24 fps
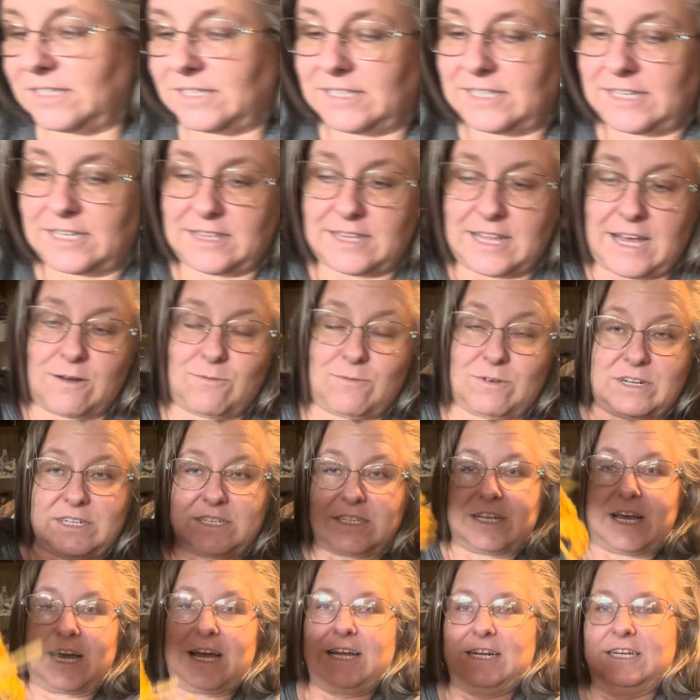set that one
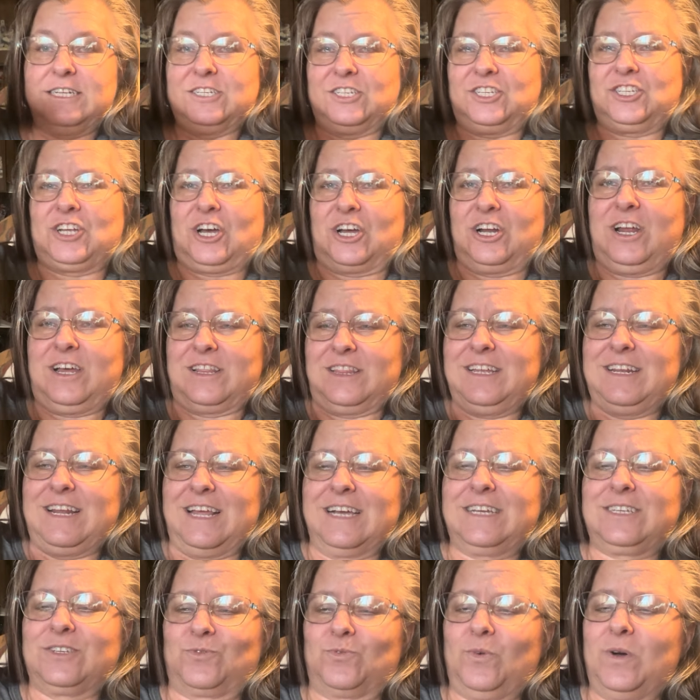aside and start on the
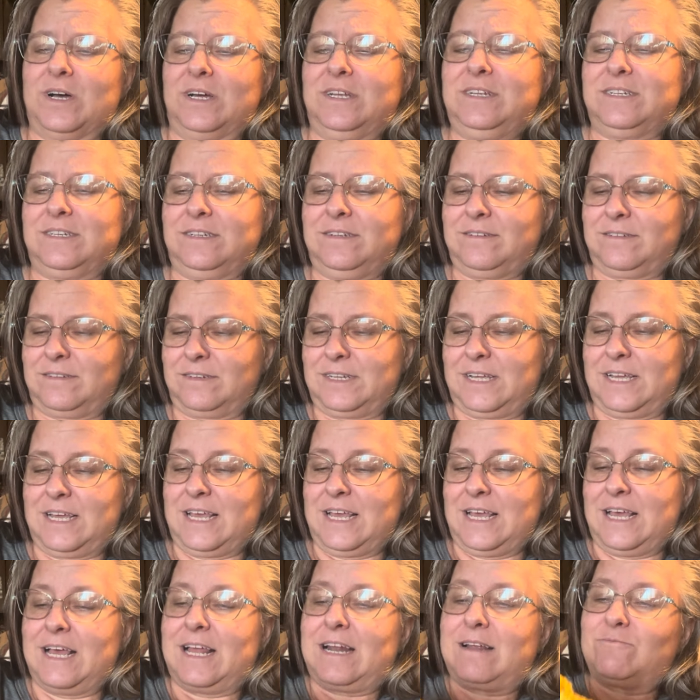next one.
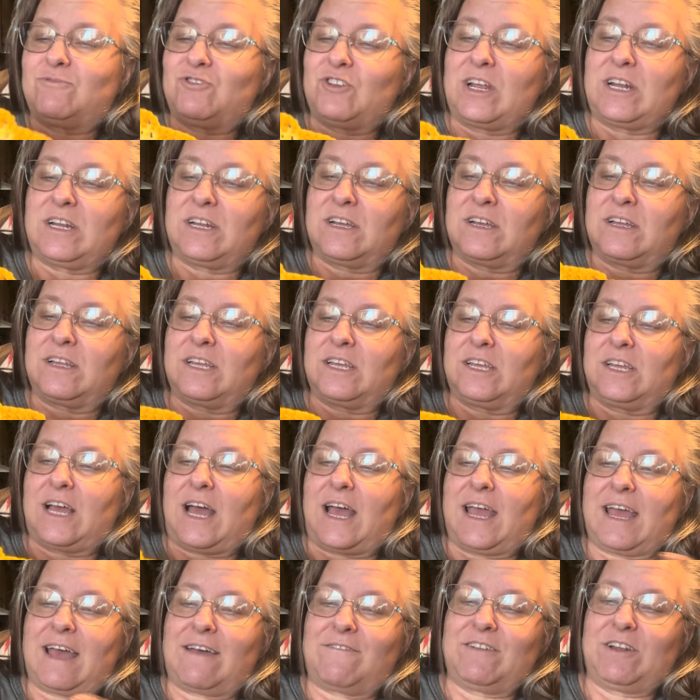And I
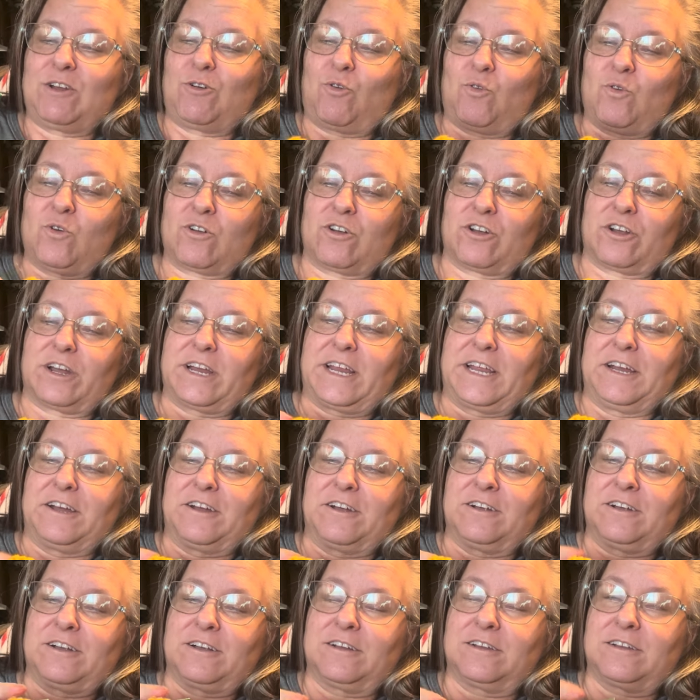have an order
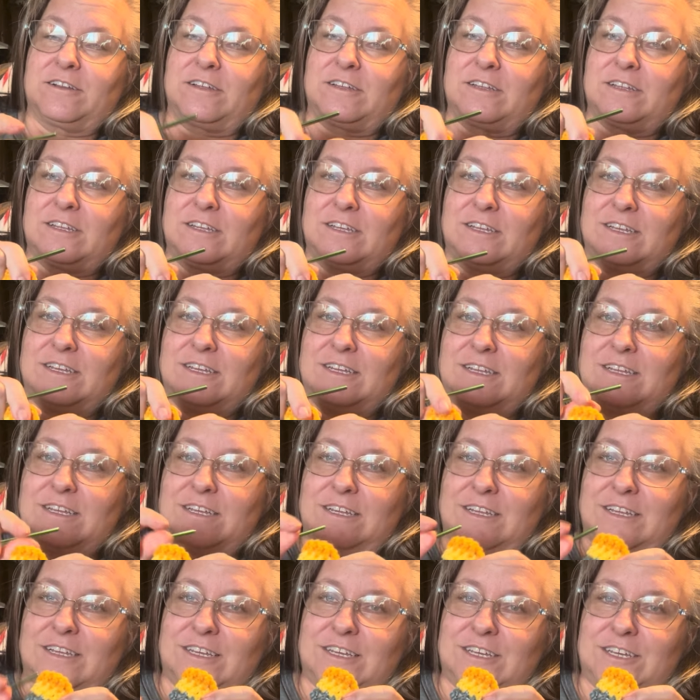here.
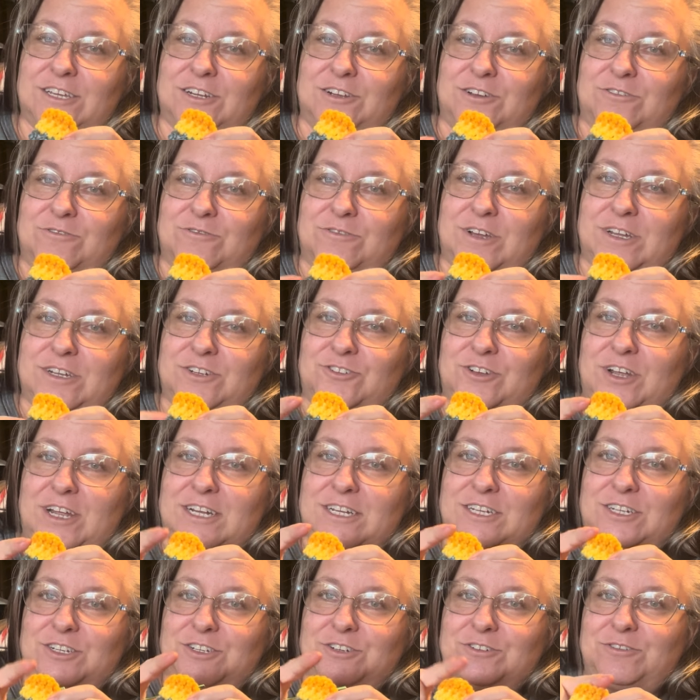You know, I tried
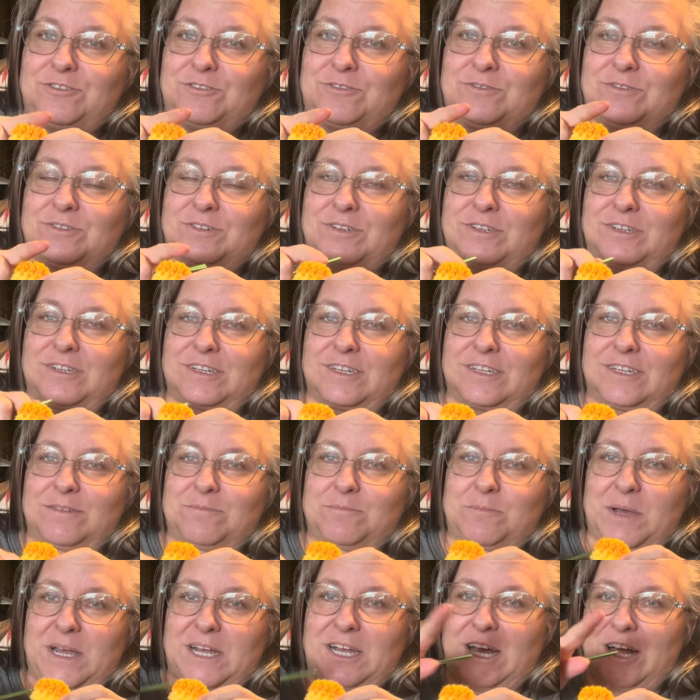to do
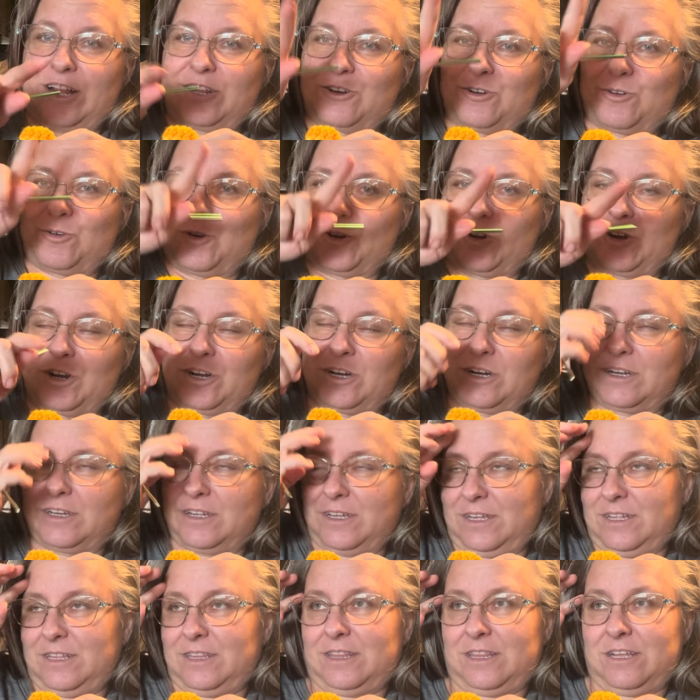by color order.
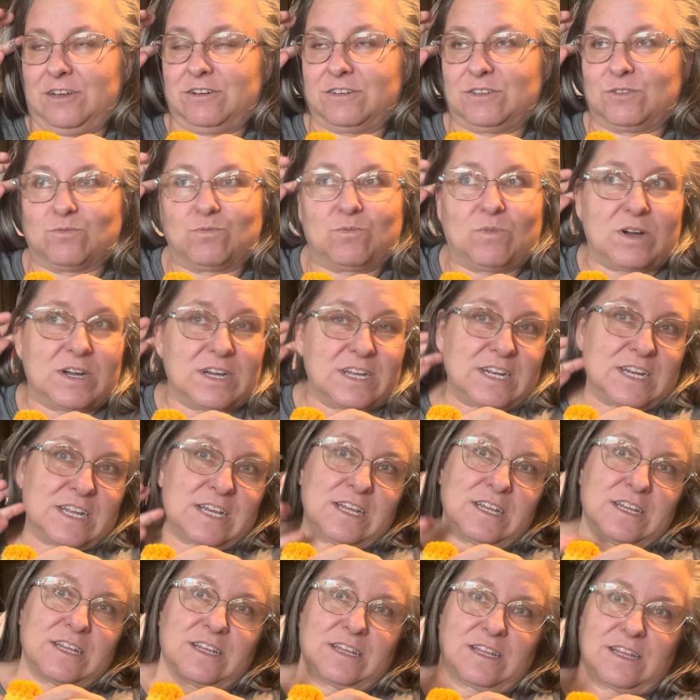There's one
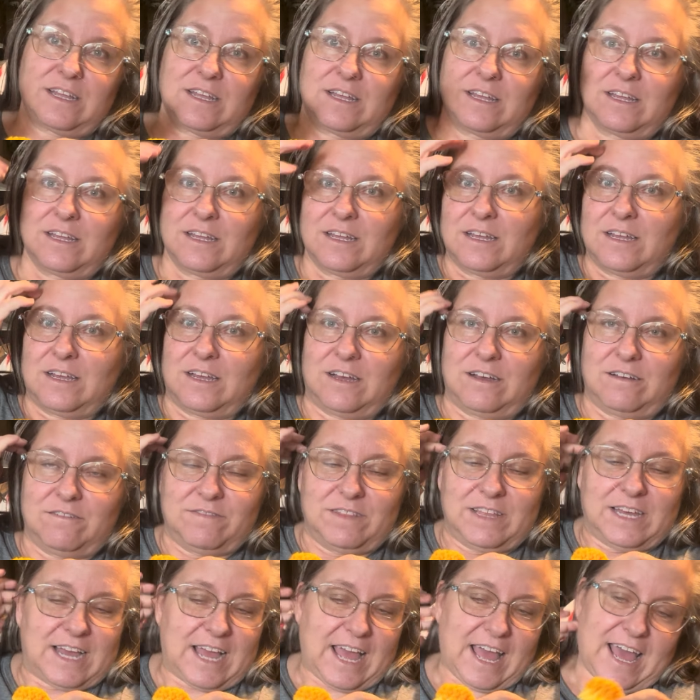of
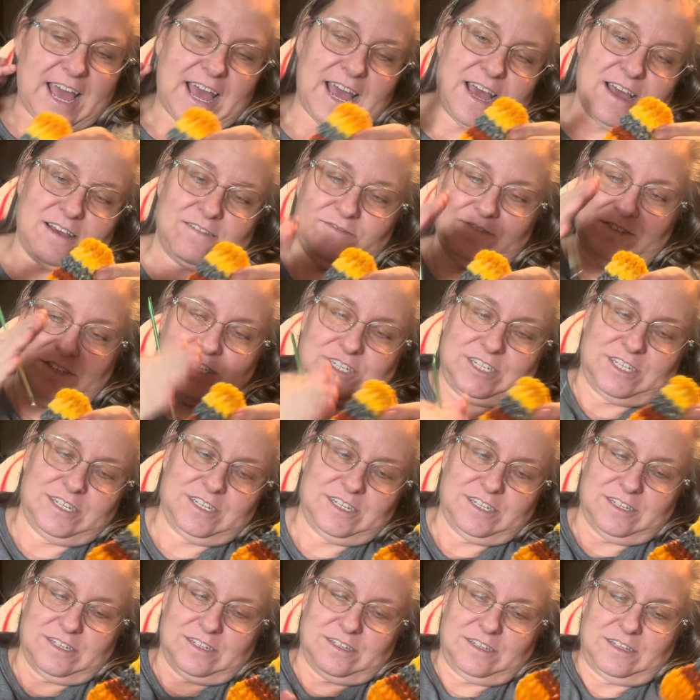the halves
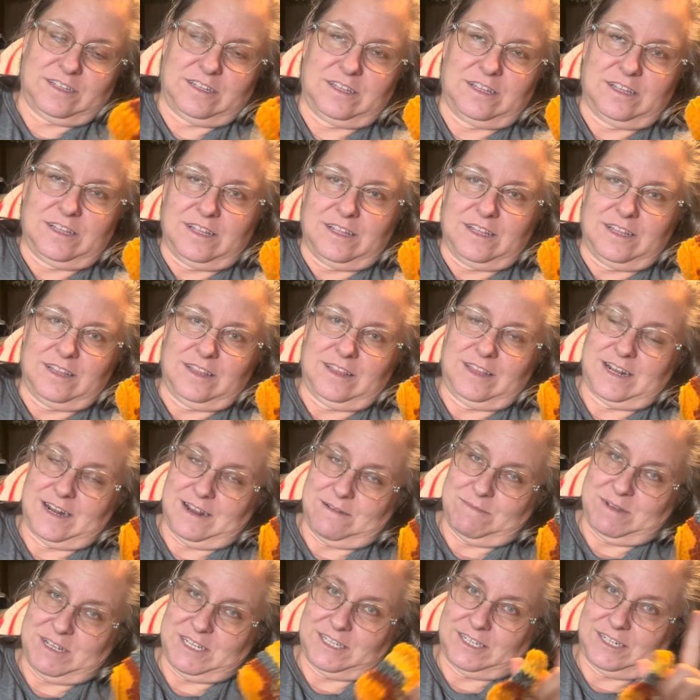that I
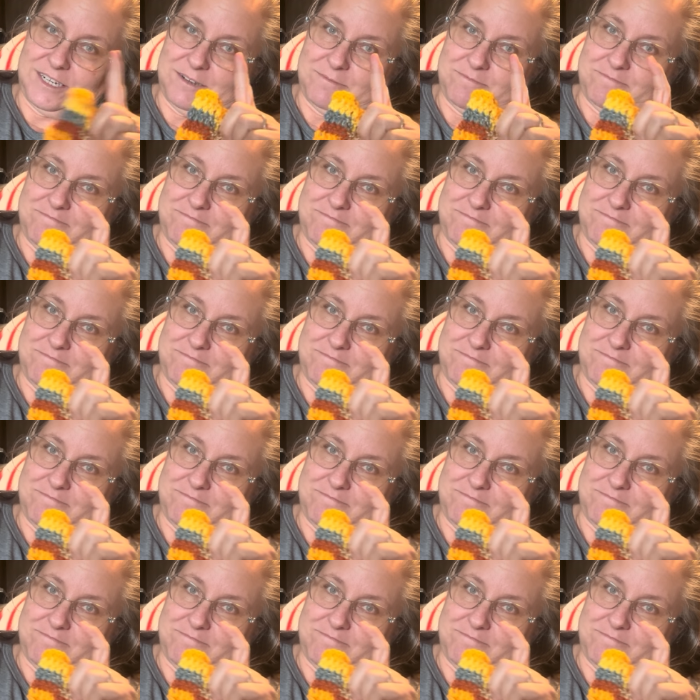messed up.